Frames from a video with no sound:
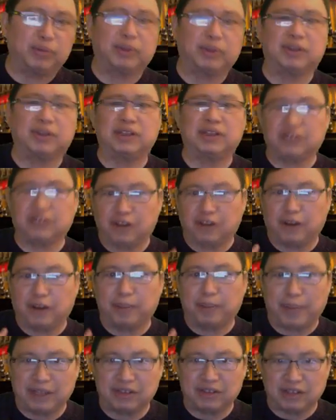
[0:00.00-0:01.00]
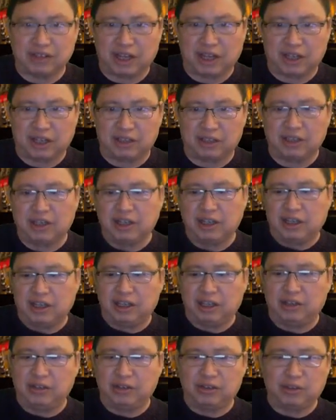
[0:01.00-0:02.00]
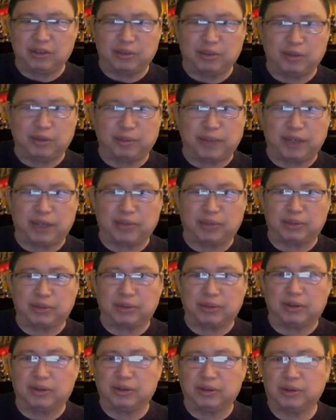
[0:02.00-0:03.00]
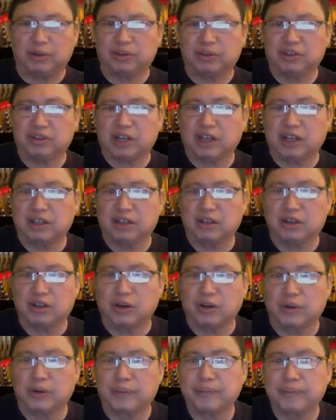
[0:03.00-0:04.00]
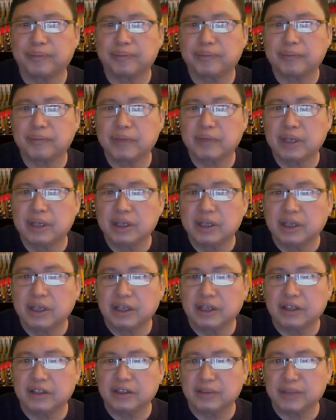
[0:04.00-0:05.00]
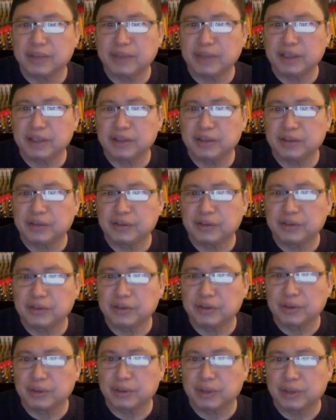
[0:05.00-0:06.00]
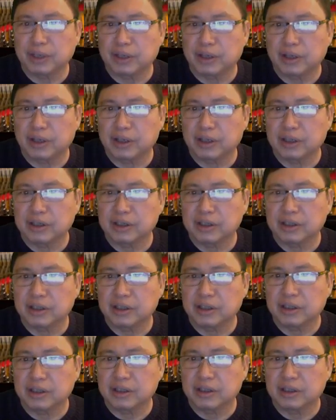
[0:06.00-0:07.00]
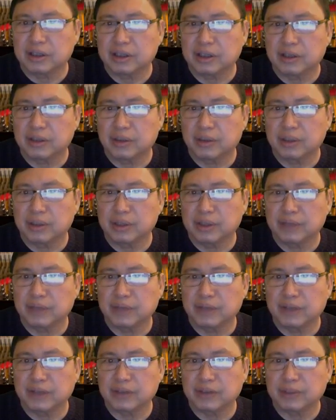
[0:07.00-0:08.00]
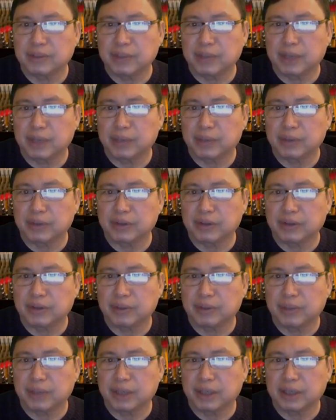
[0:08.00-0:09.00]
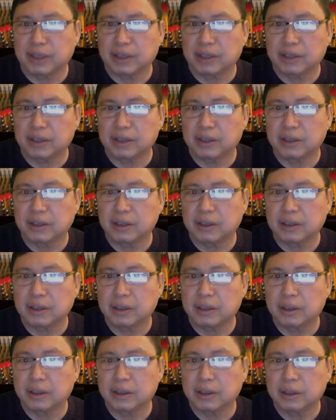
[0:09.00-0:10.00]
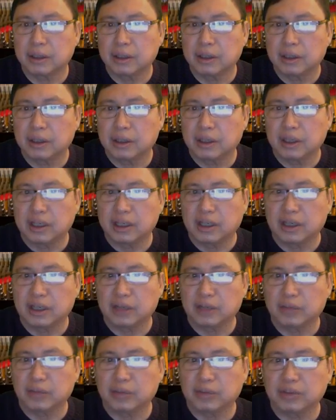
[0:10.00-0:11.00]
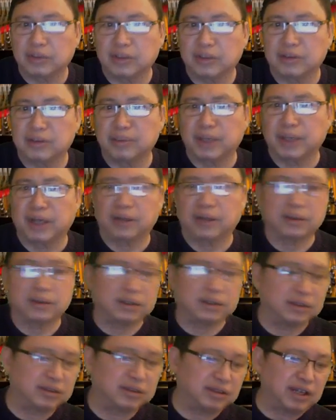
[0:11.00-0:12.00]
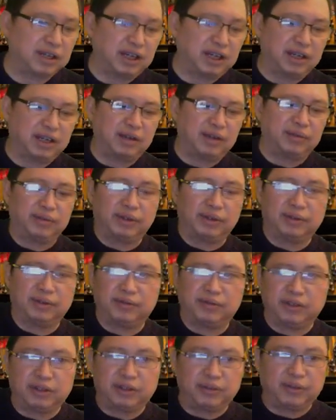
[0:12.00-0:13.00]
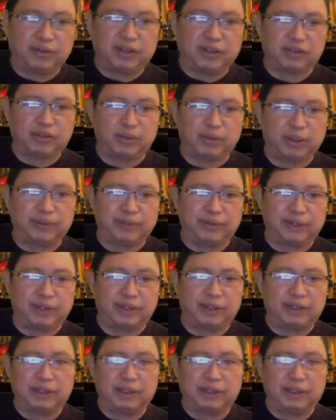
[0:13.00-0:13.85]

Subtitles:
Yes, on my side, it uses more bandwidth. On your side, no. It doesn't make any difference on your end. It only affects the bandwidth on my end, and which doesn't matter because I have very fast Wi-Fi.